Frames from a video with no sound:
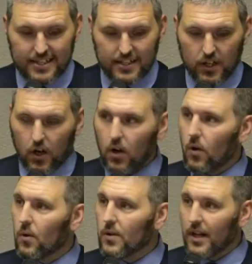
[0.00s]

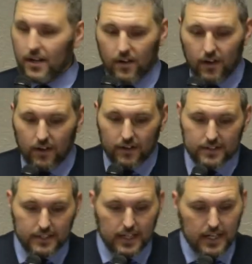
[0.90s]
No, not at
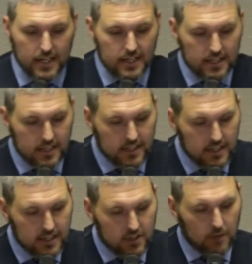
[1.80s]
all.
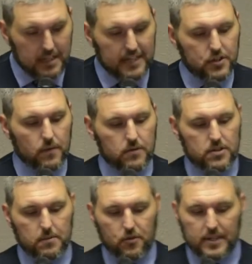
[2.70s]
Psalms 82, verse
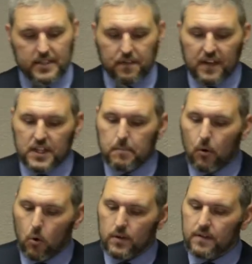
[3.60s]
number 3 Defend the
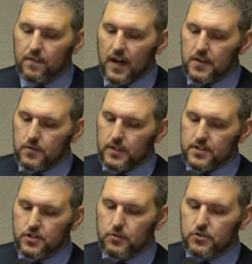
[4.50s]
poor and the fatherless,
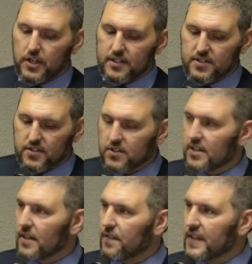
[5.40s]
do justice to
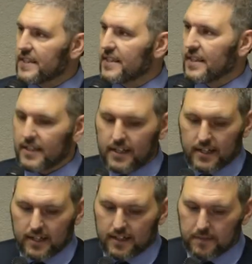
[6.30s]
the afflicted and
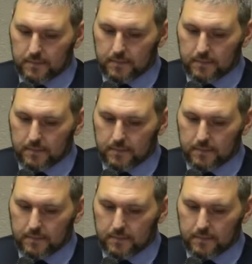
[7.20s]
needy.